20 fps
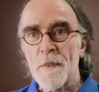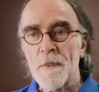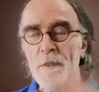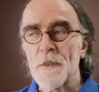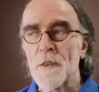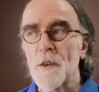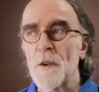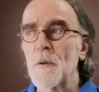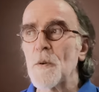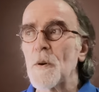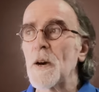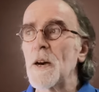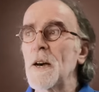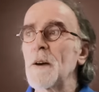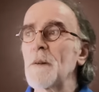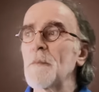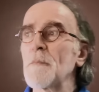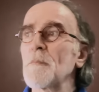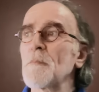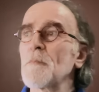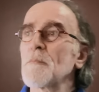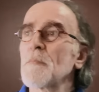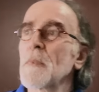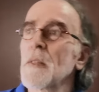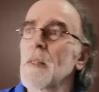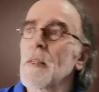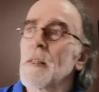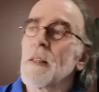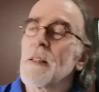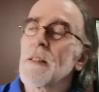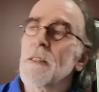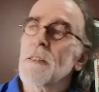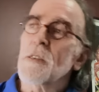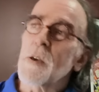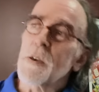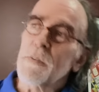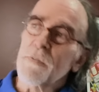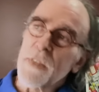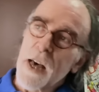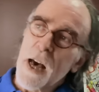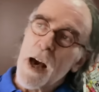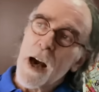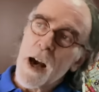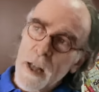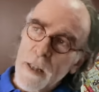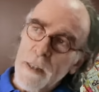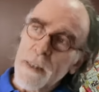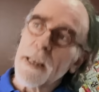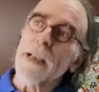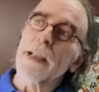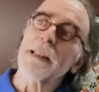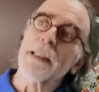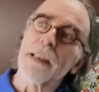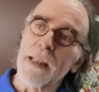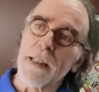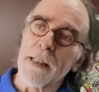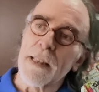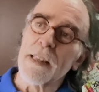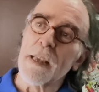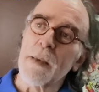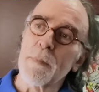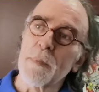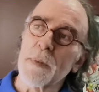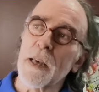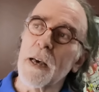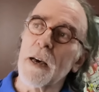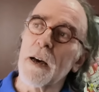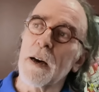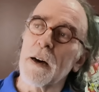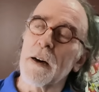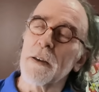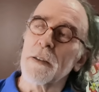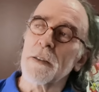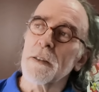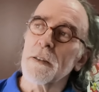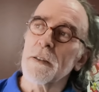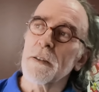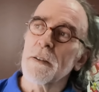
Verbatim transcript: So, um, so if the hard data dips hard,